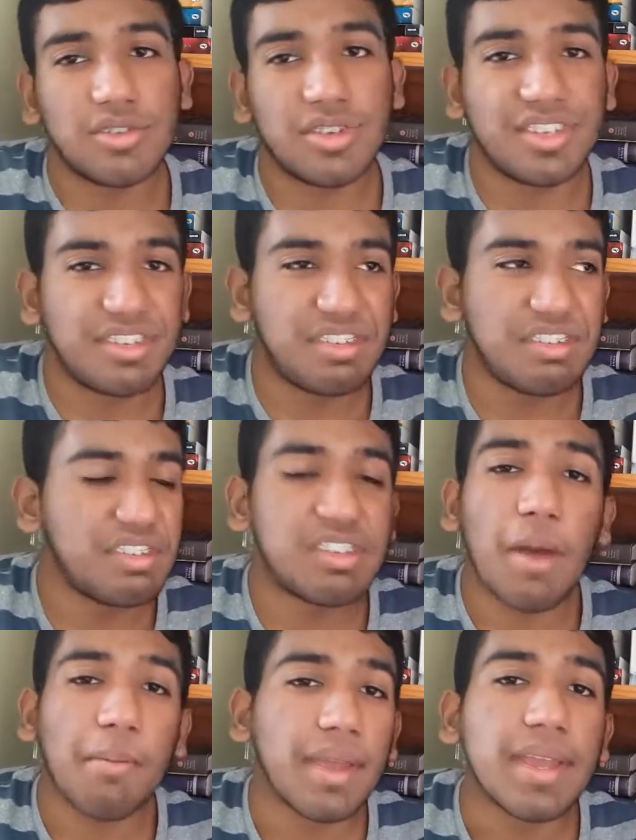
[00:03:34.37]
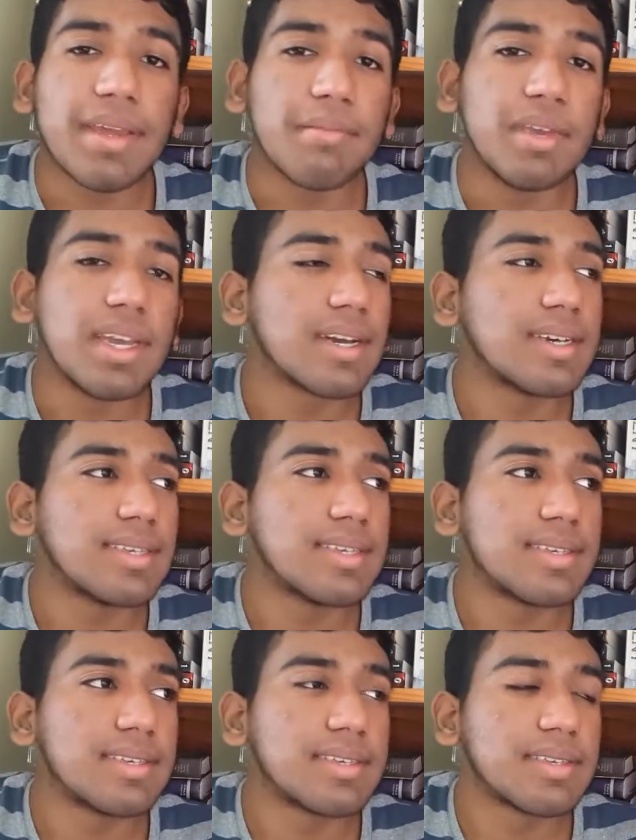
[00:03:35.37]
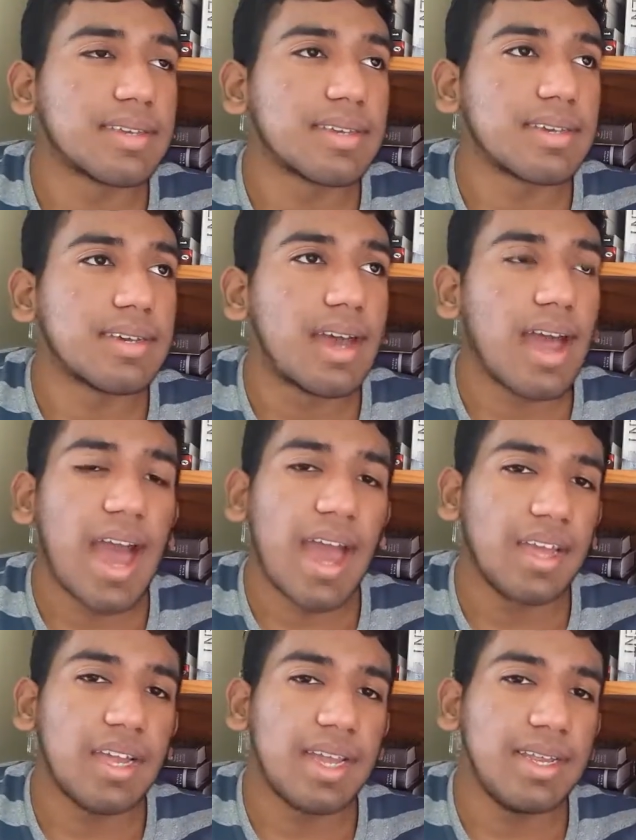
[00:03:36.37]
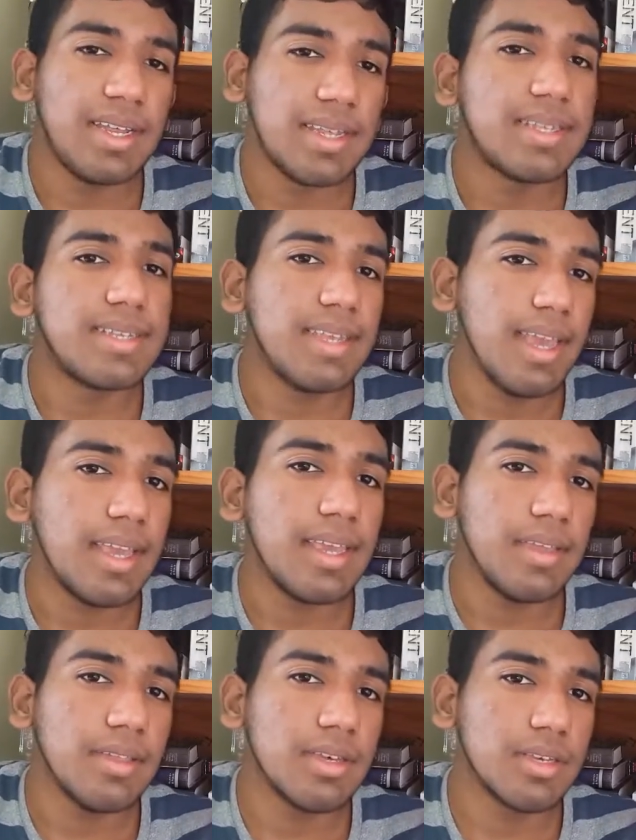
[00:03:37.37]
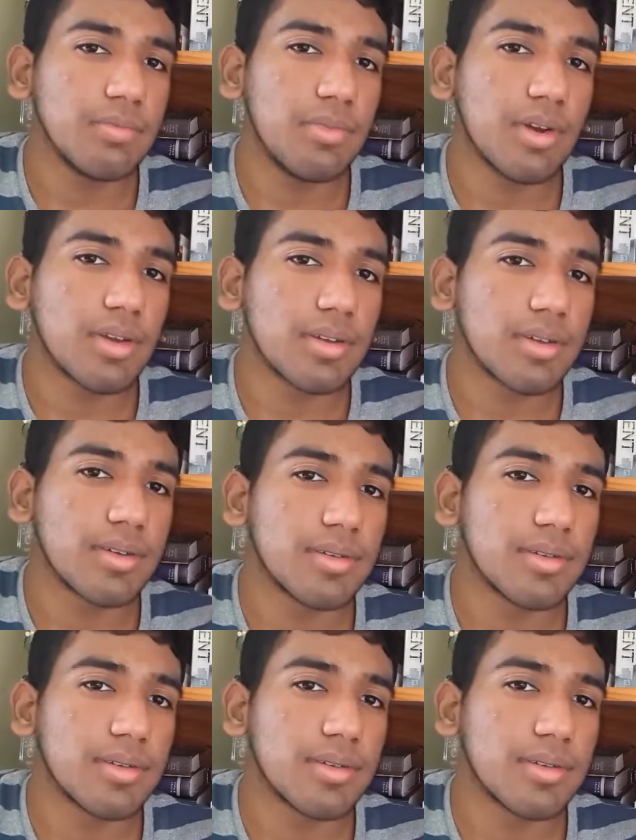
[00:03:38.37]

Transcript: stopping it because I needed to take in this book.